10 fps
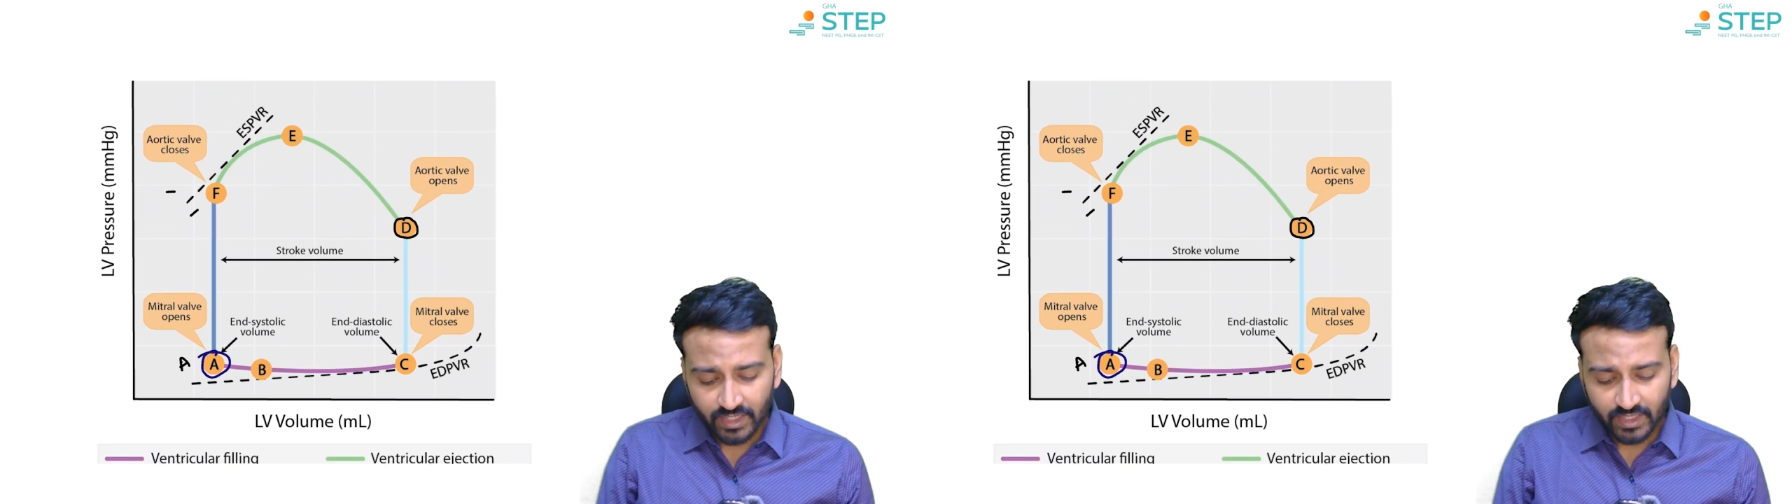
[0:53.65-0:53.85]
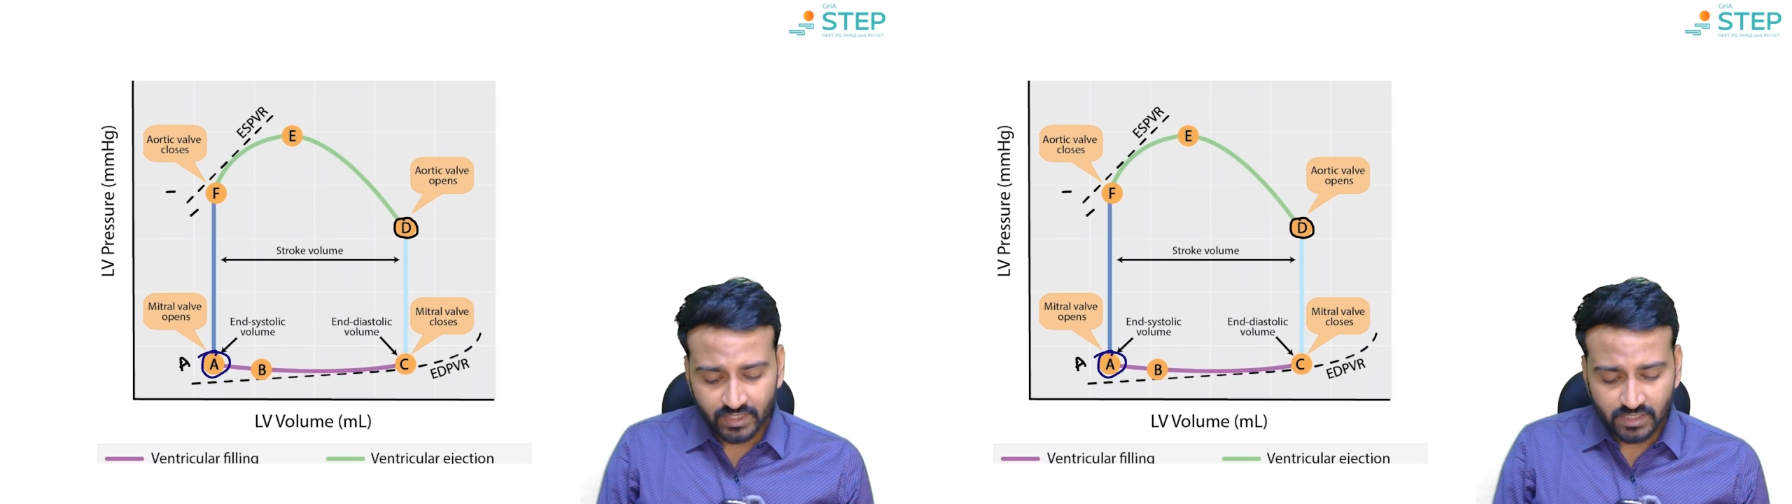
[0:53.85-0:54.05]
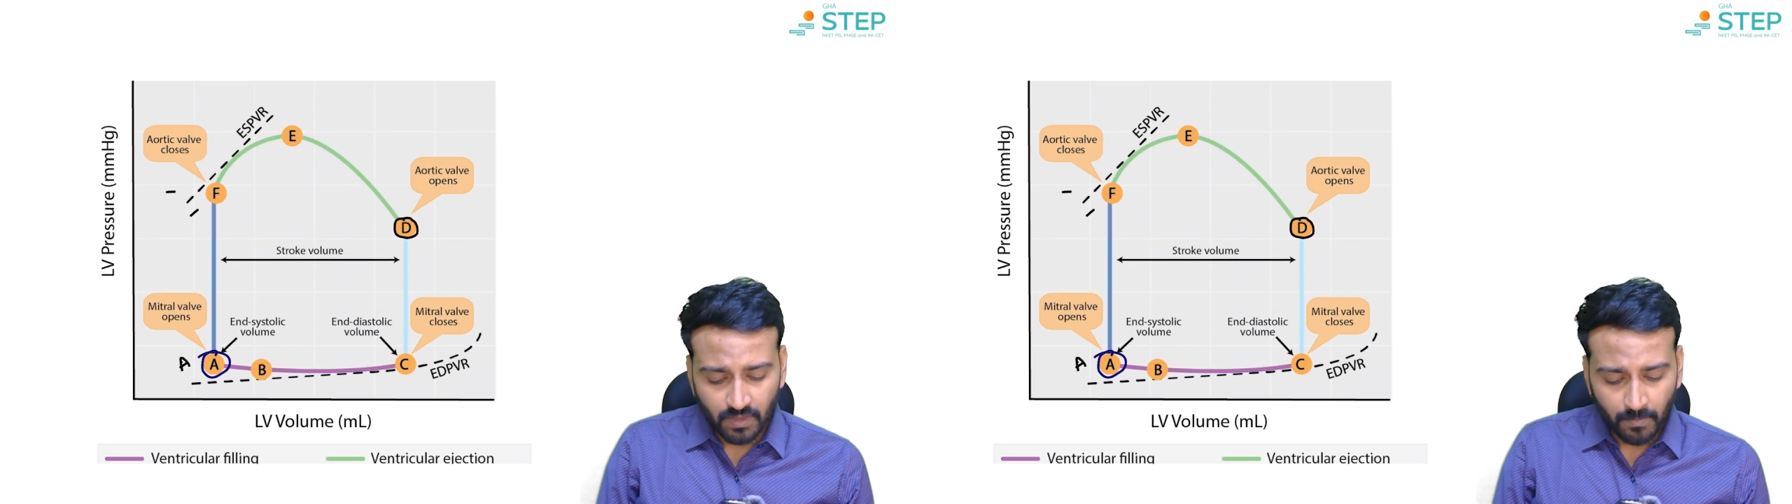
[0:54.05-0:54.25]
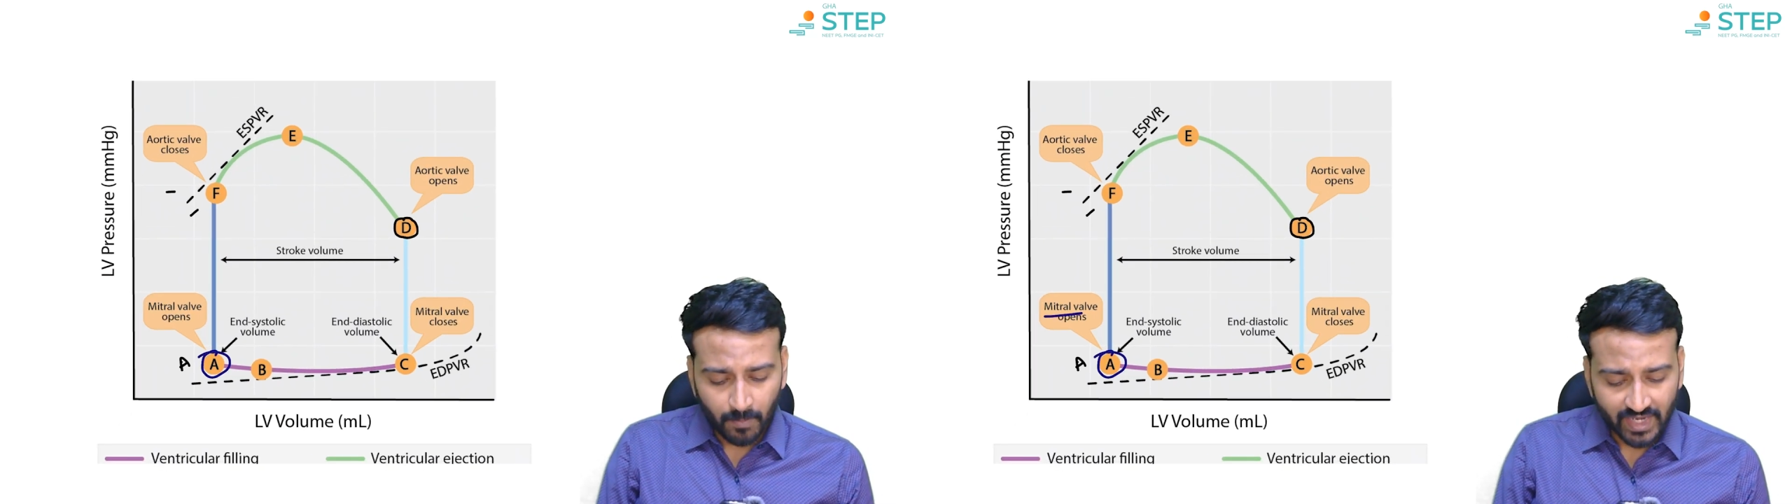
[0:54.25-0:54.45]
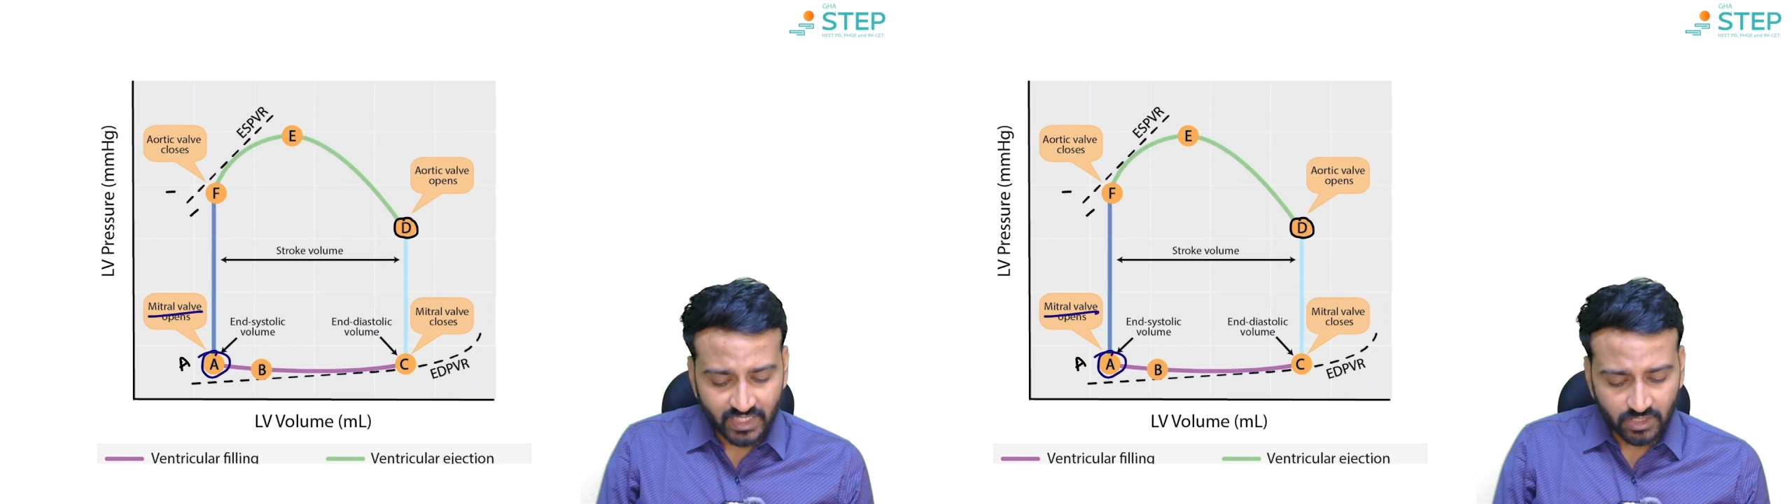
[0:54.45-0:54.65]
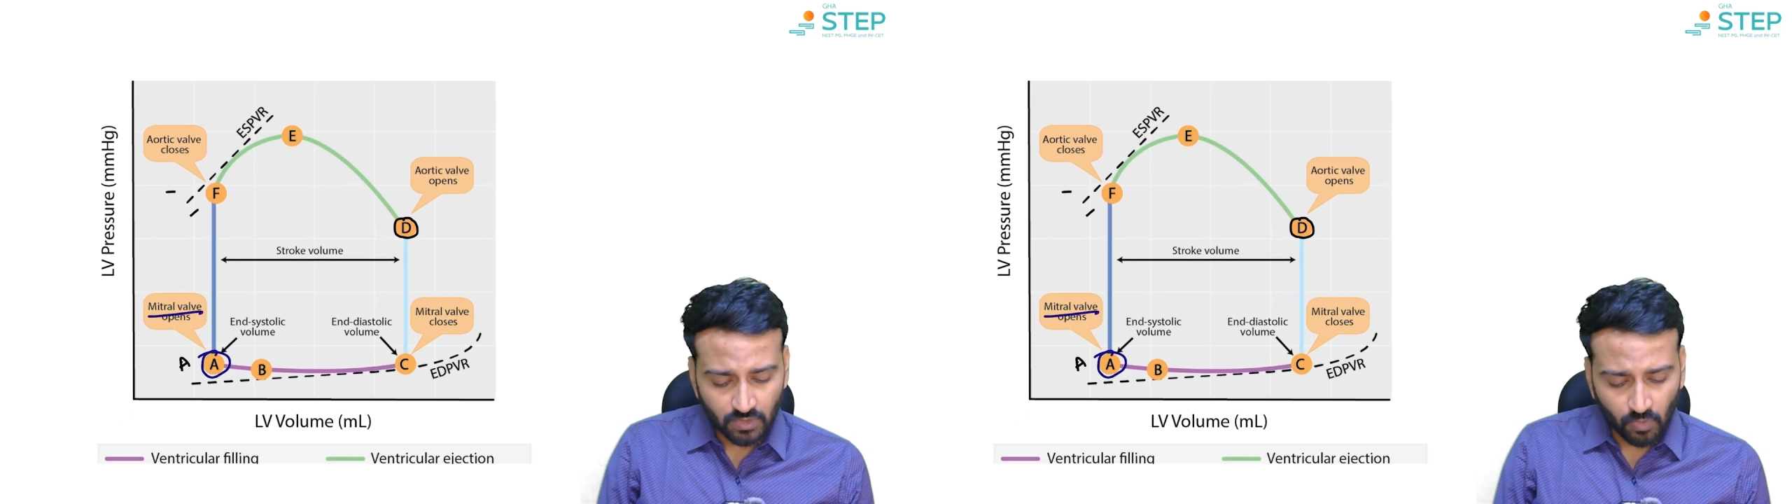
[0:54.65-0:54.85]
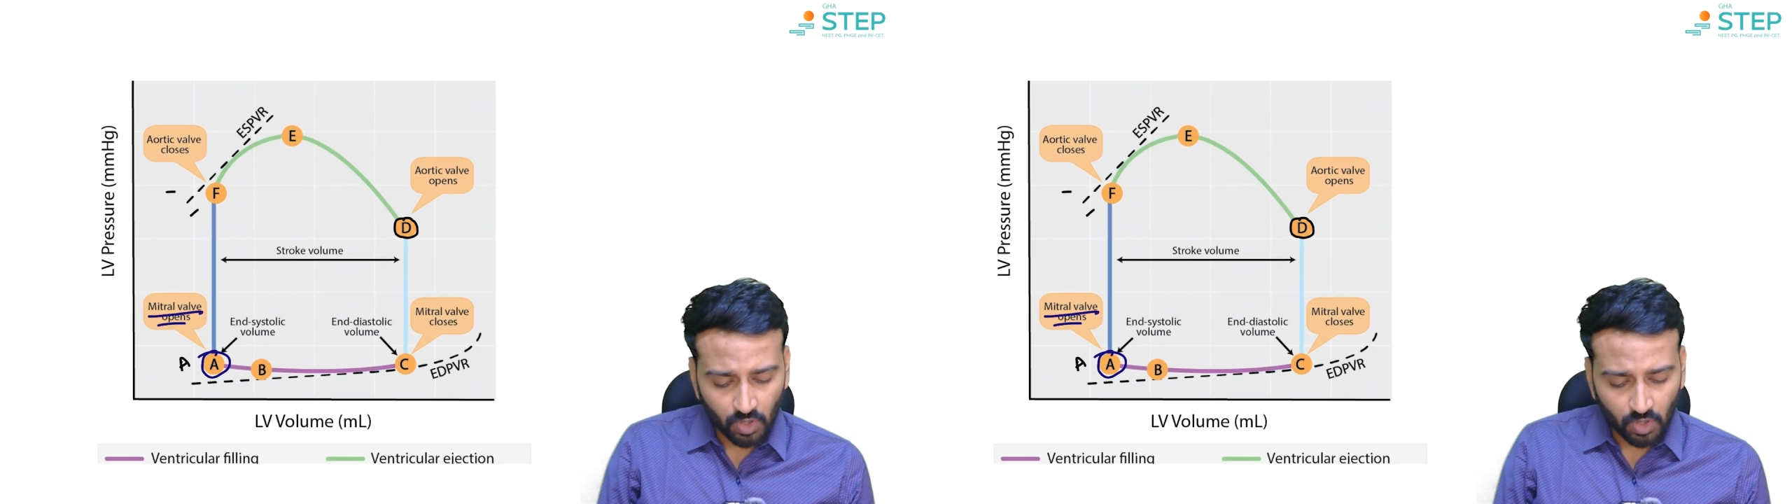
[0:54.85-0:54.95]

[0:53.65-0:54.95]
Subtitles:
it is mitral